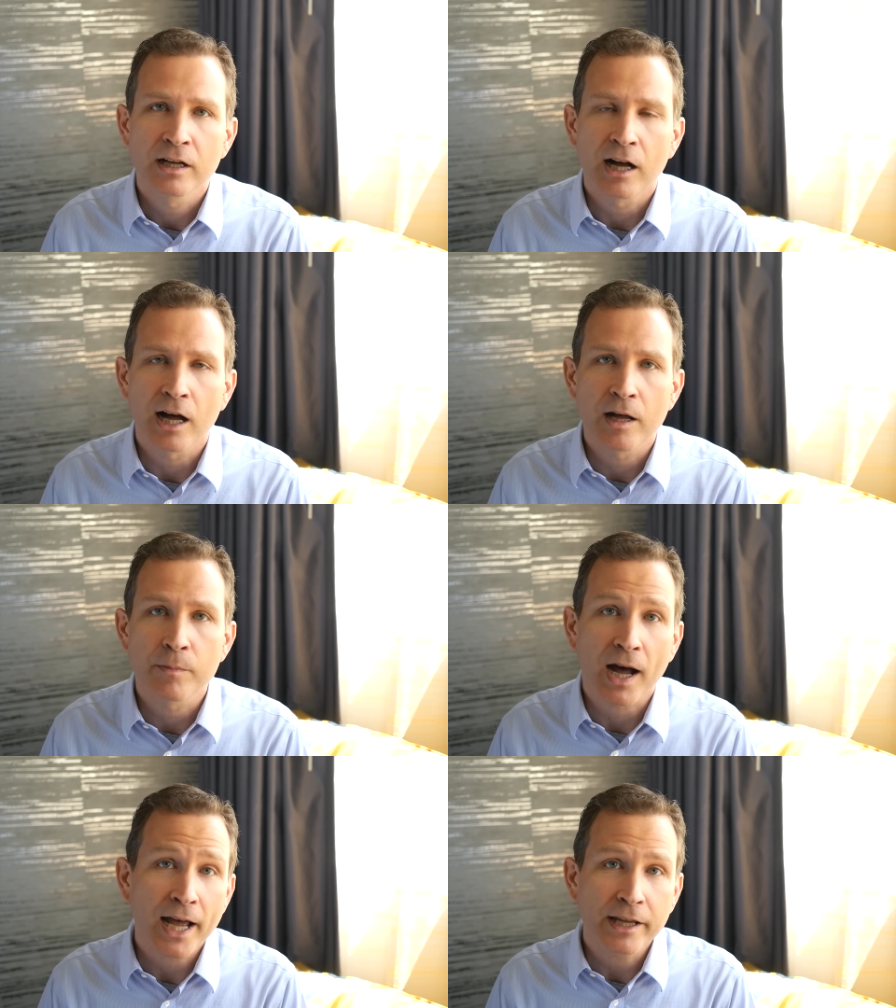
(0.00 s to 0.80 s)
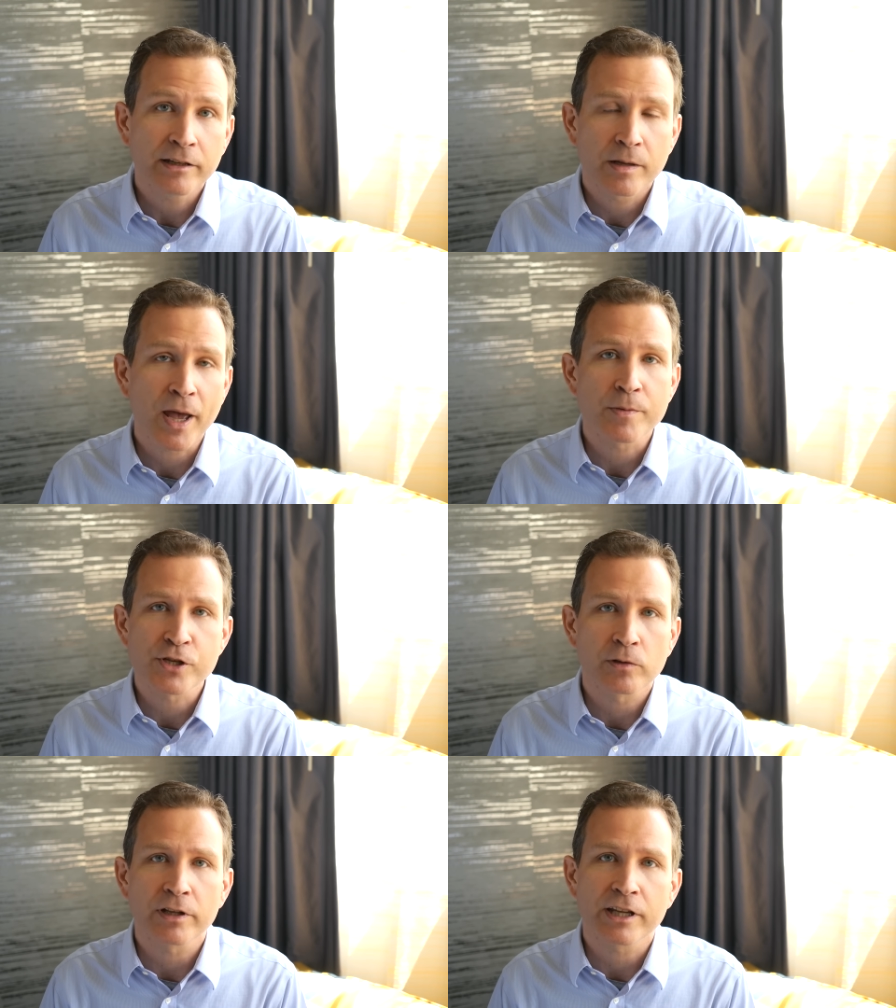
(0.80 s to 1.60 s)
um, I am
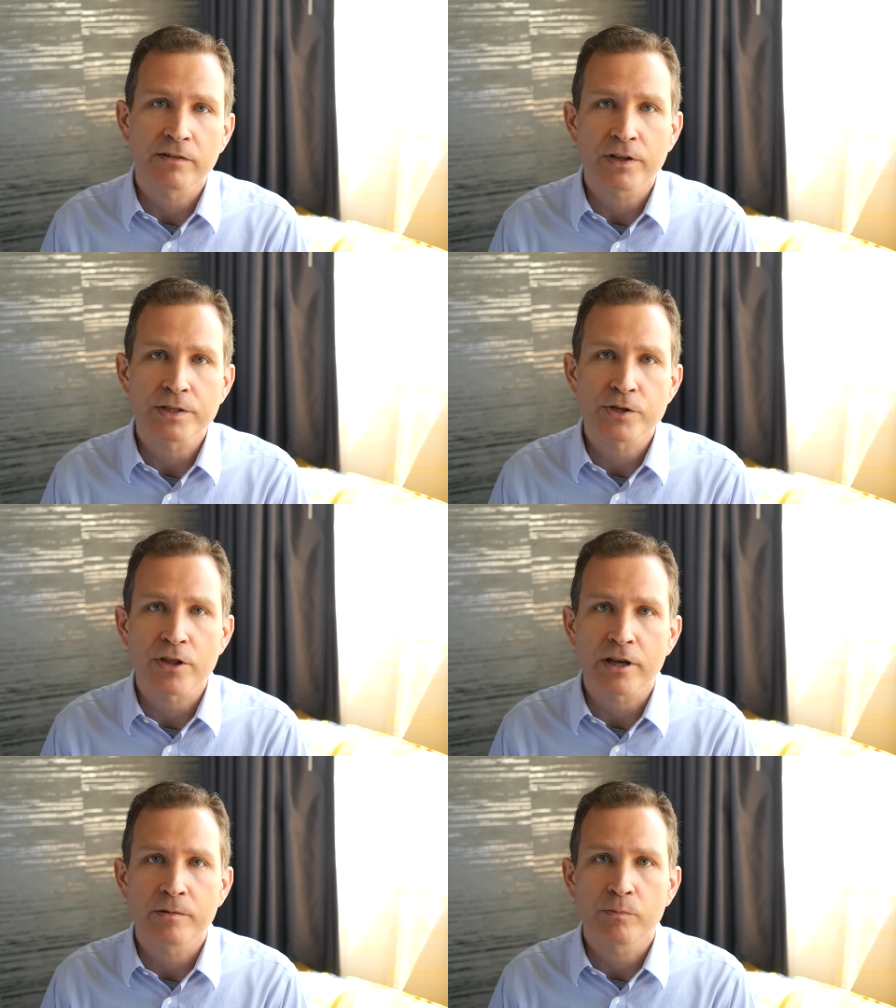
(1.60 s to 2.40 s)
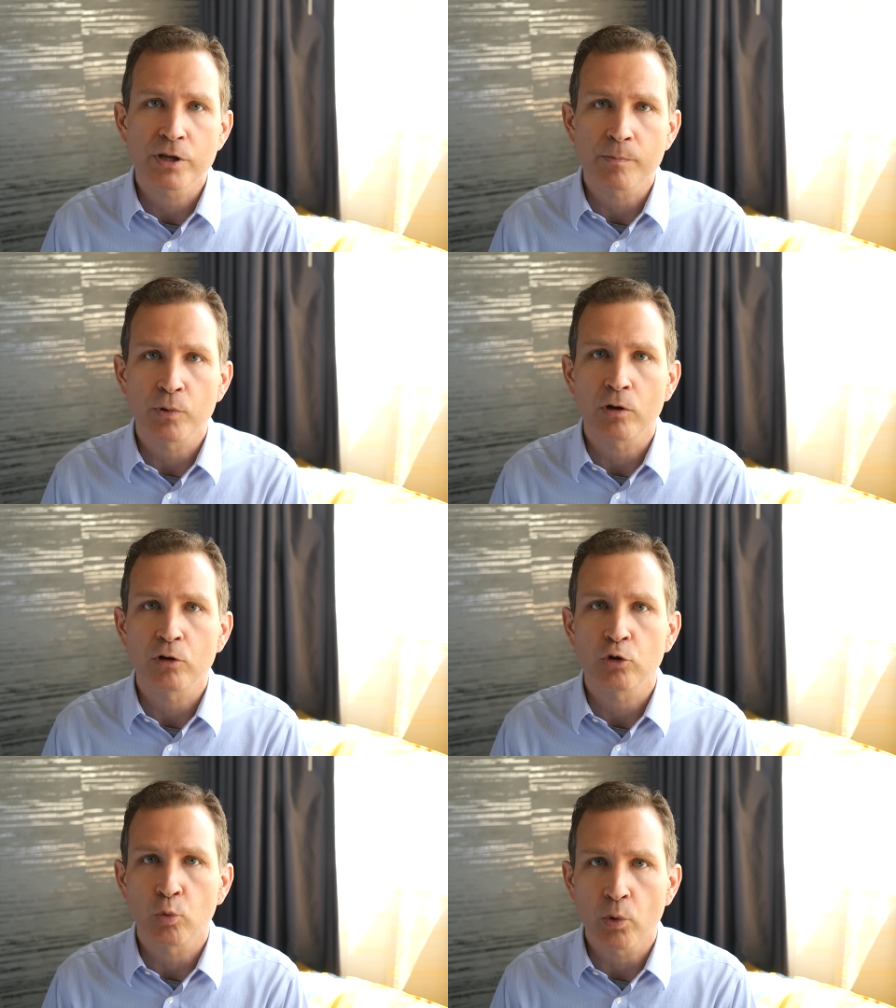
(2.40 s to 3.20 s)
absolutely convinced that
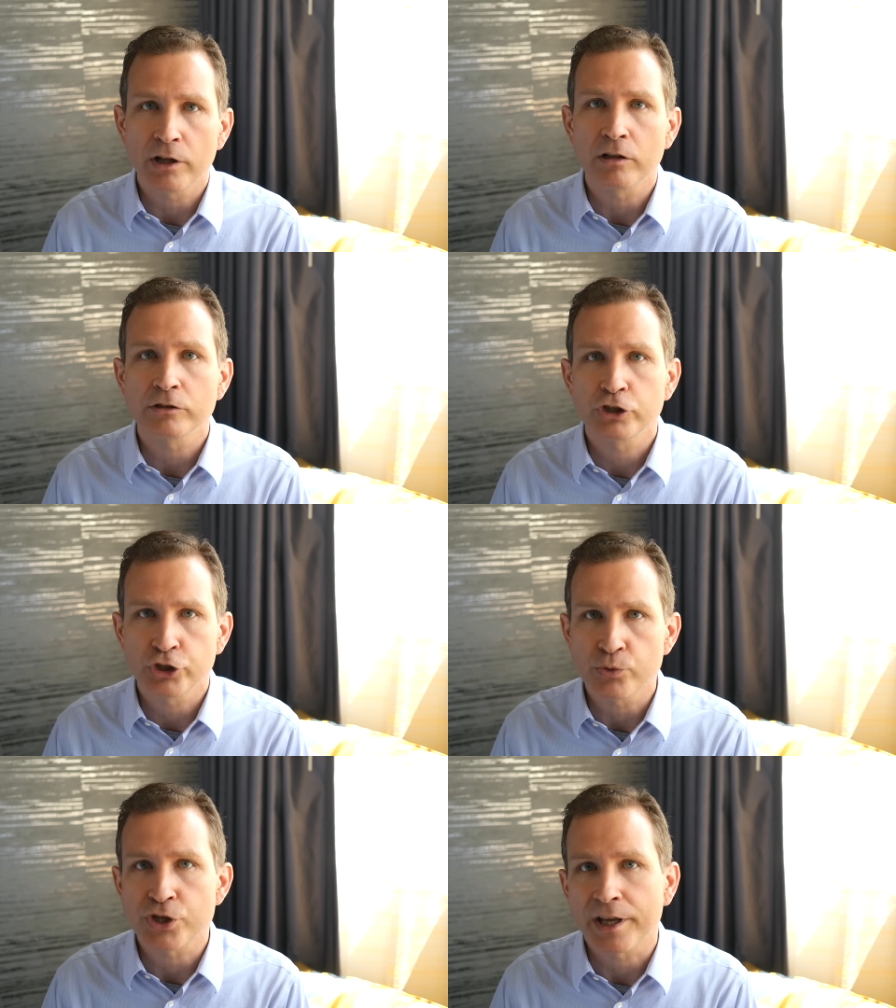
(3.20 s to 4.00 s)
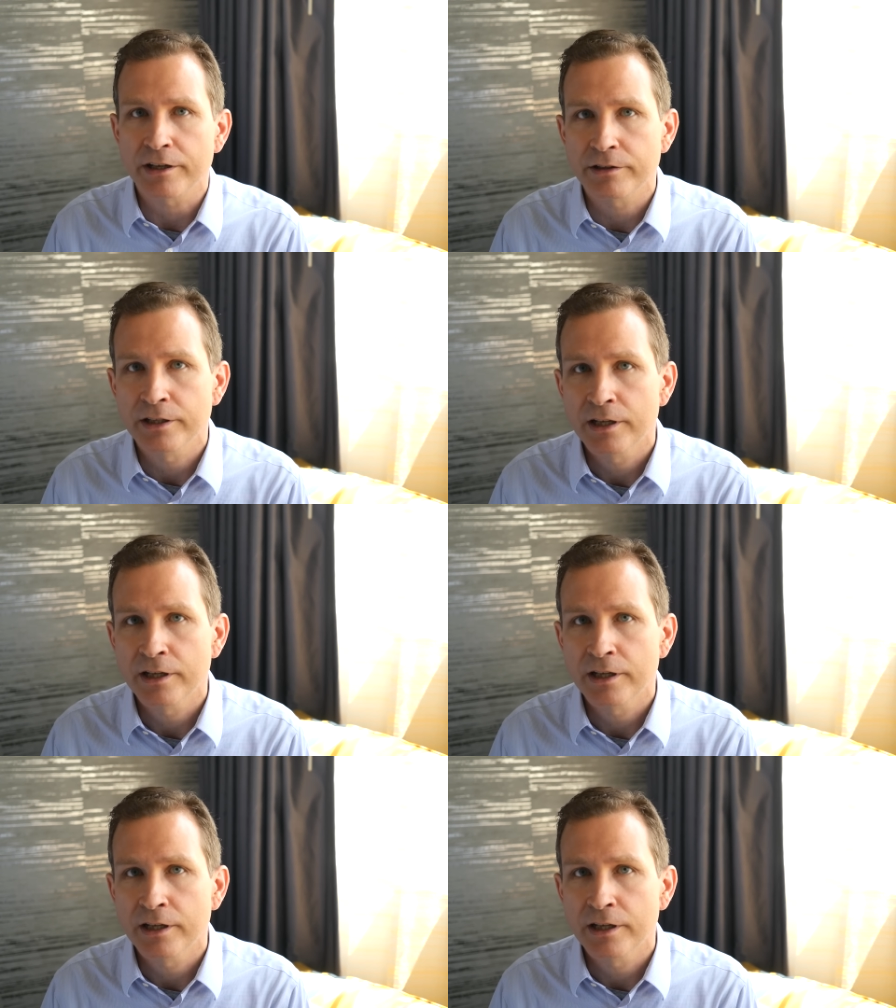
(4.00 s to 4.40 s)
people will choose it.